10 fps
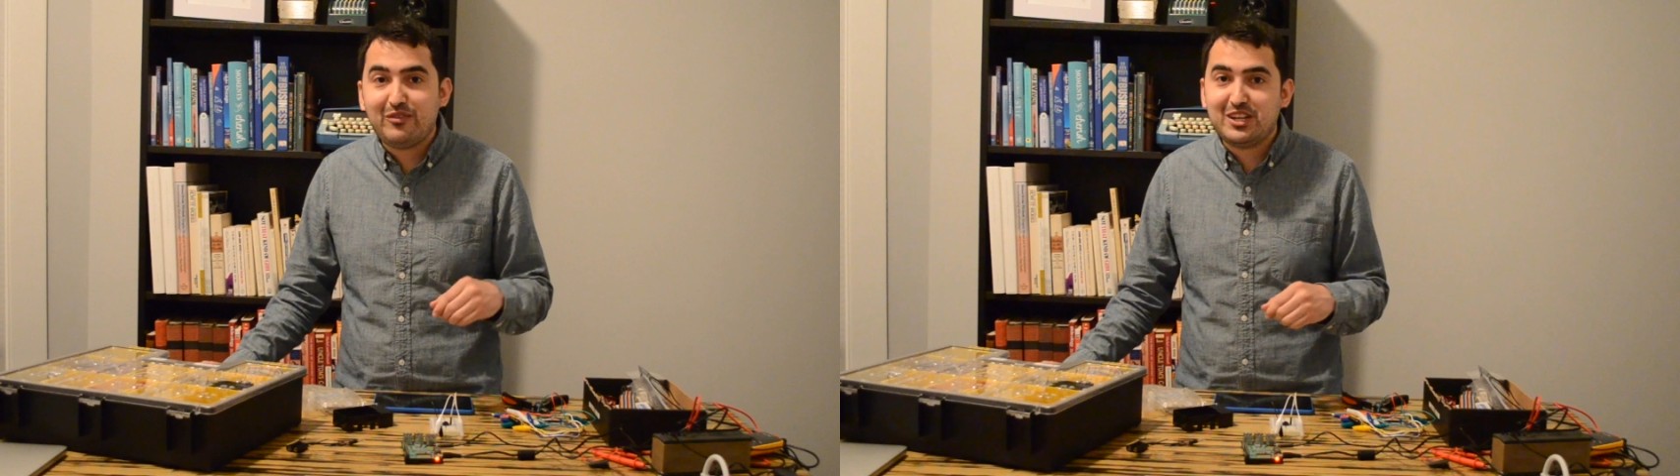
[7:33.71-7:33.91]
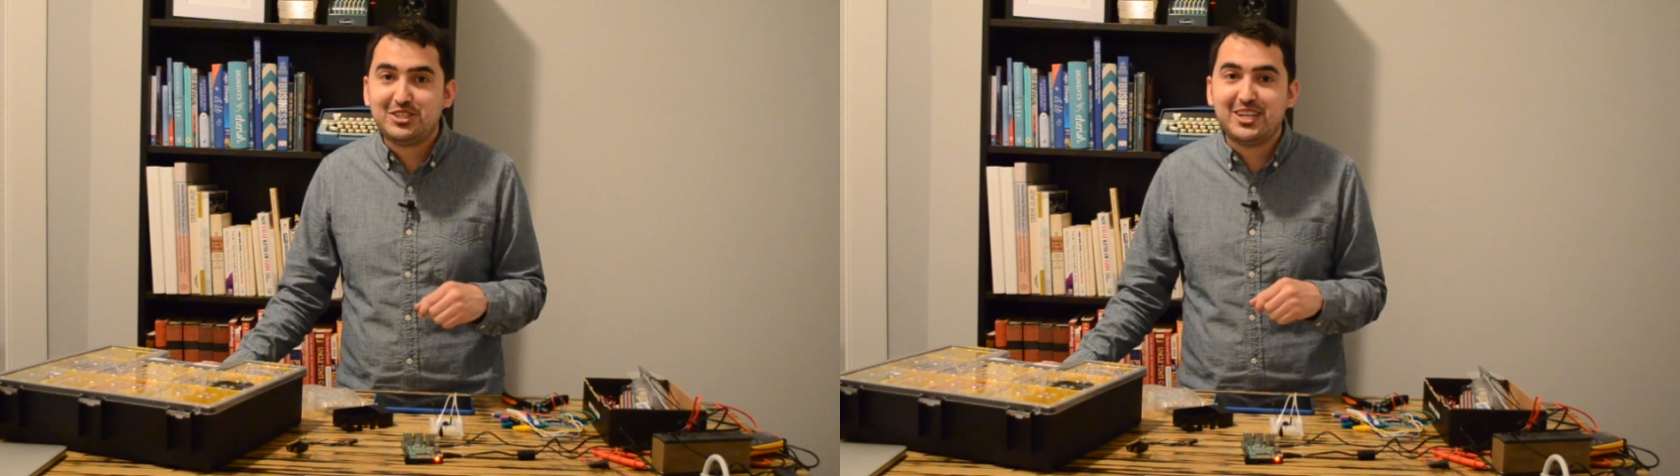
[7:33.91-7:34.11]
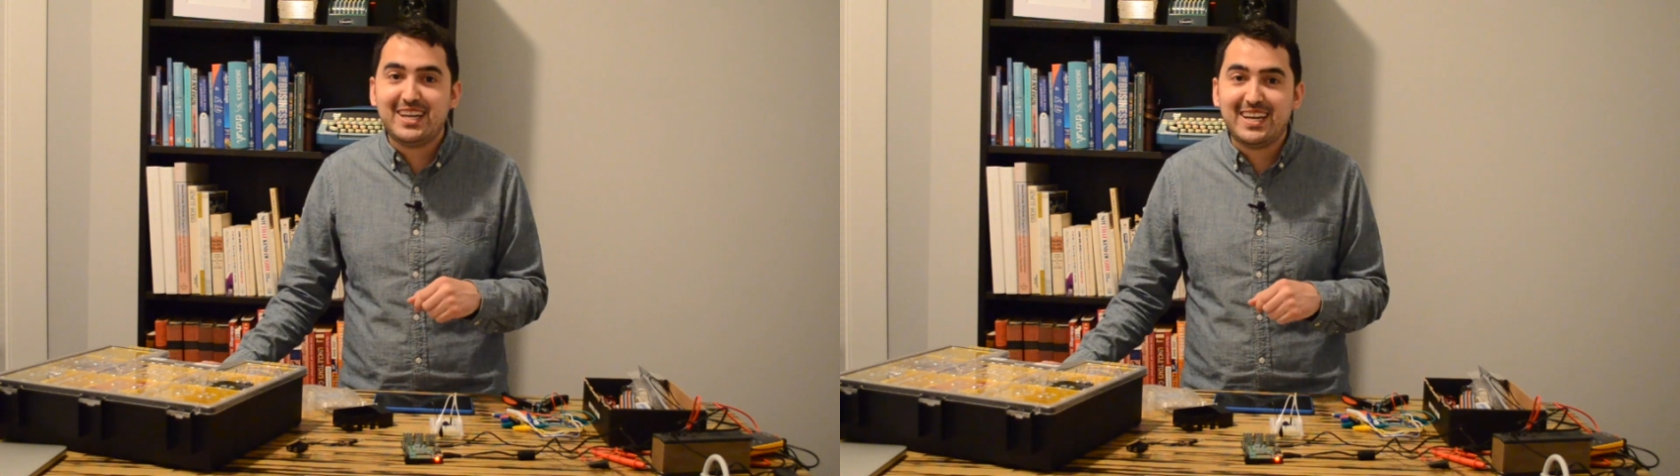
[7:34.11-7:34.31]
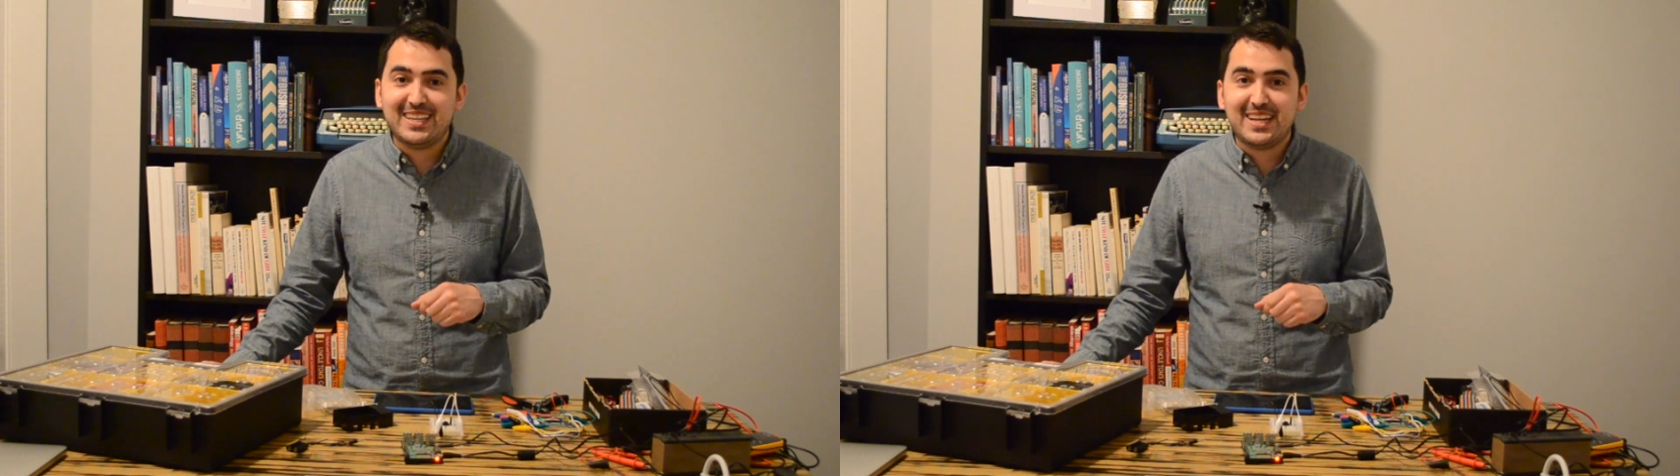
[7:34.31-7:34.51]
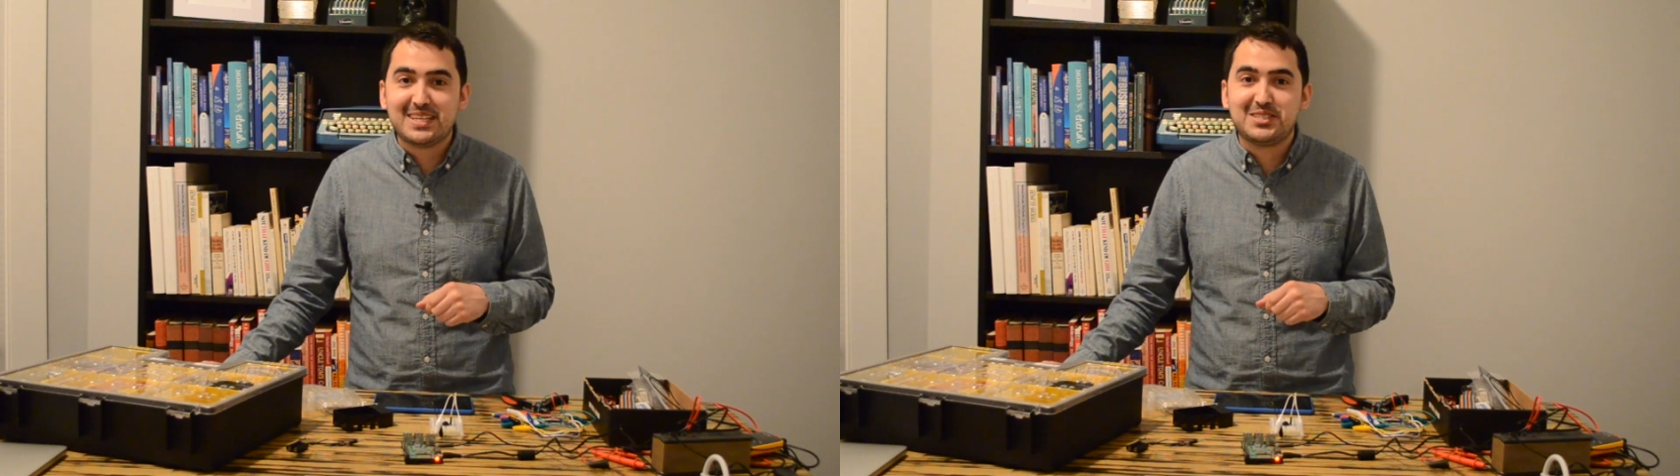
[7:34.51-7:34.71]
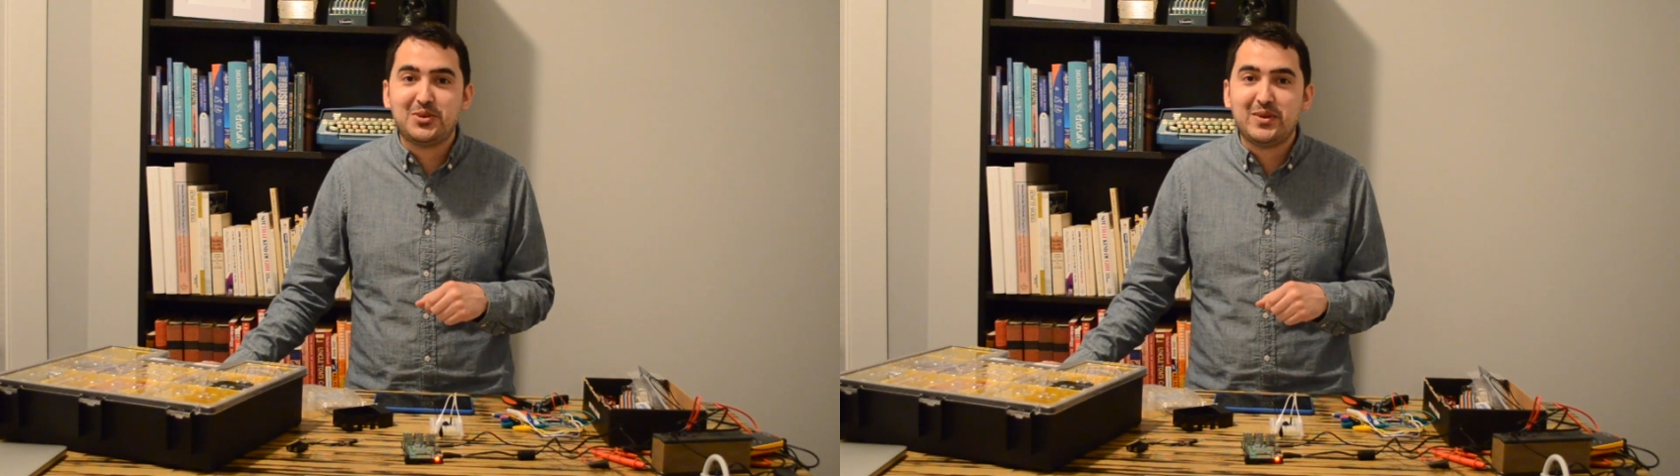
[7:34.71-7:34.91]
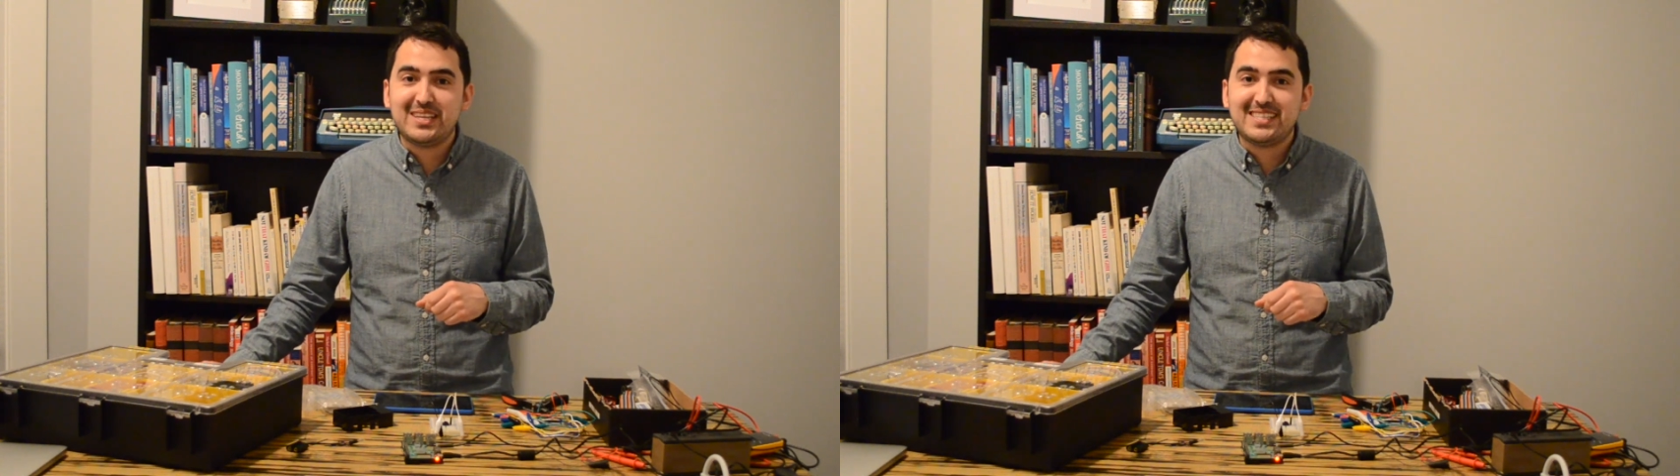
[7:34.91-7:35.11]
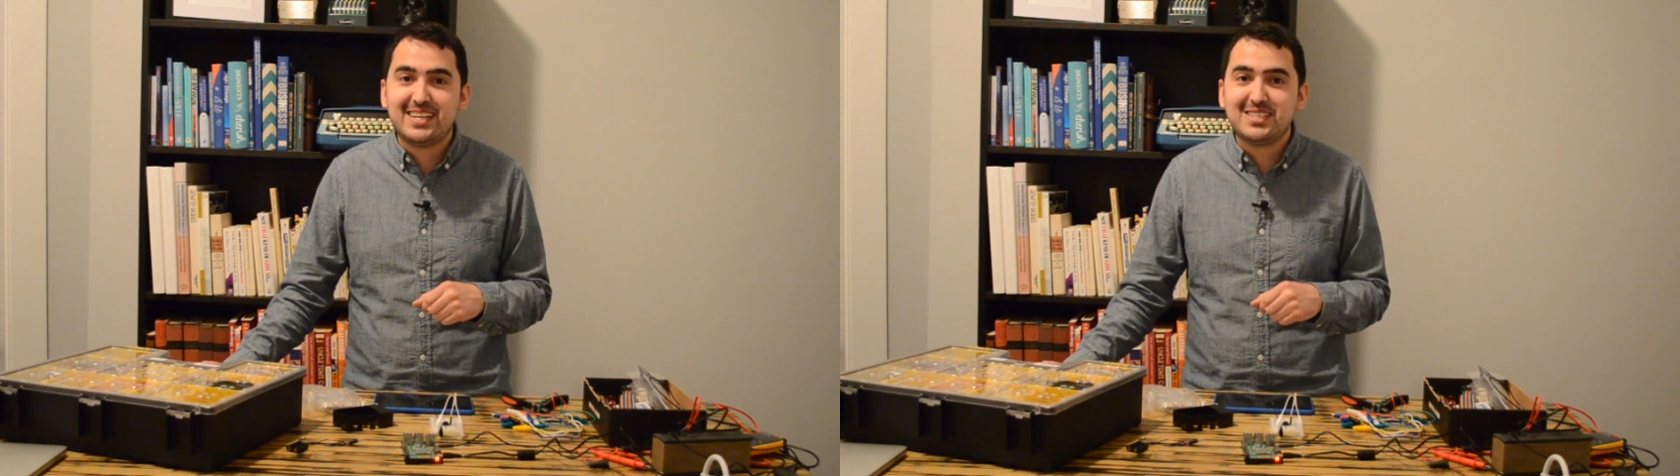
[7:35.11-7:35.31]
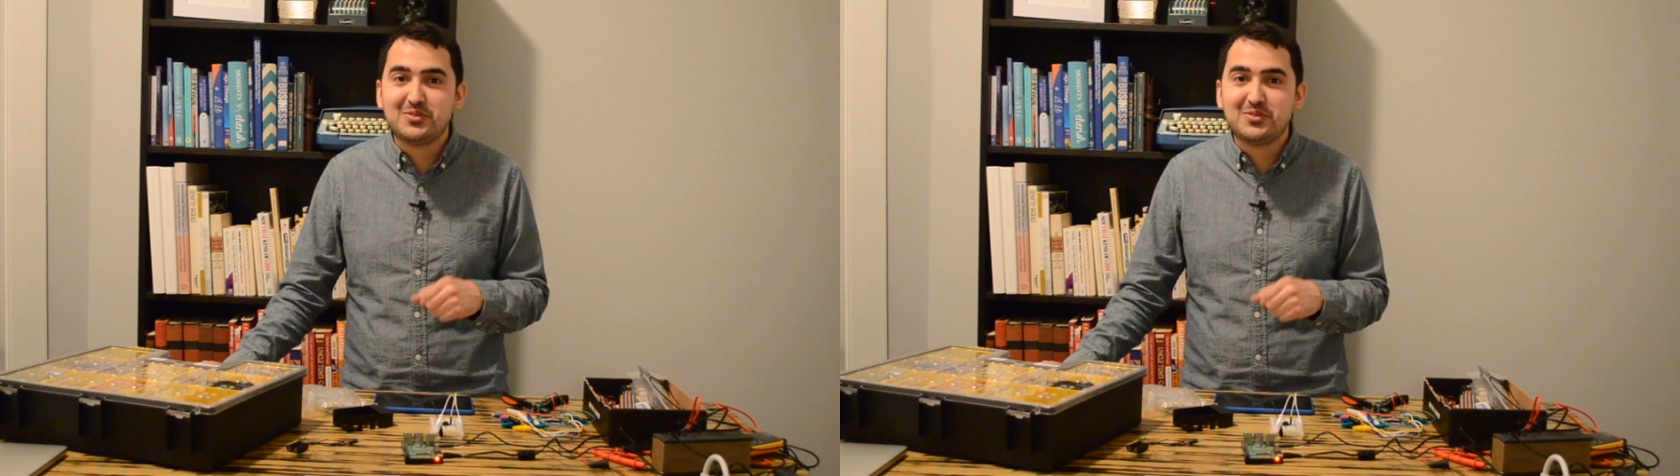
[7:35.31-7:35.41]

finish it in the next 2 weeks here,